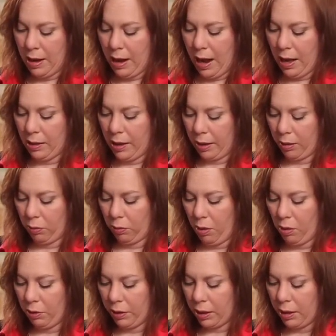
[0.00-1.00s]
I like
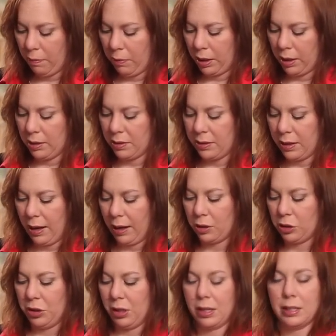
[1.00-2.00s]
rolling it because it
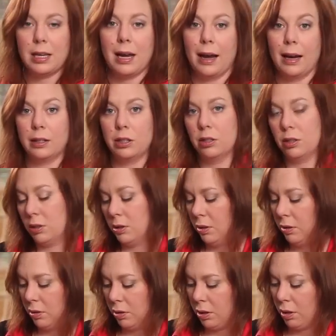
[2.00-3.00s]
actually attaches
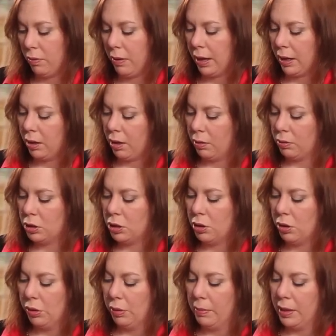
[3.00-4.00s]
the oregano
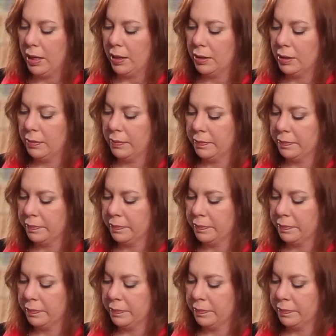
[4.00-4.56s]
to the meat.